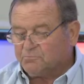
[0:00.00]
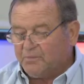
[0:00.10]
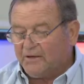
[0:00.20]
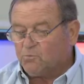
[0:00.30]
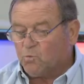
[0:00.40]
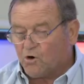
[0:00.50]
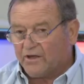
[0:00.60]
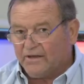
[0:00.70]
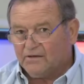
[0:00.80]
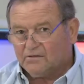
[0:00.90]
been
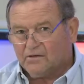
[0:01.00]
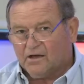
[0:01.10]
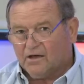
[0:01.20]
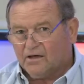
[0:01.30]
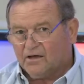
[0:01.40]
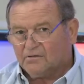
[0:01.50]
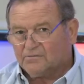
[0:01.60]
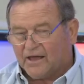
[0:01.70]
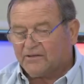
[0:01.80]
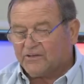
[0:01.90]
working,
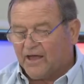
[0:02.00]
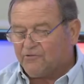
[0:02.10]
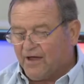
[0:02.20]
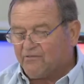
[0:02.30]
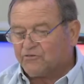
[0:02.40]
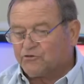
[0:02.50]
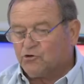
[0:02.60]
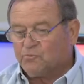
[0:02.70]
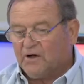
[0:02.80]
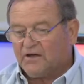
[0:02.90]
like I say, I drive the
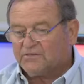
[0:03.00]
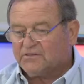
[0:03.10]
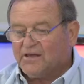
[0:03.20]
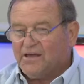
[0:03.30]
school bus,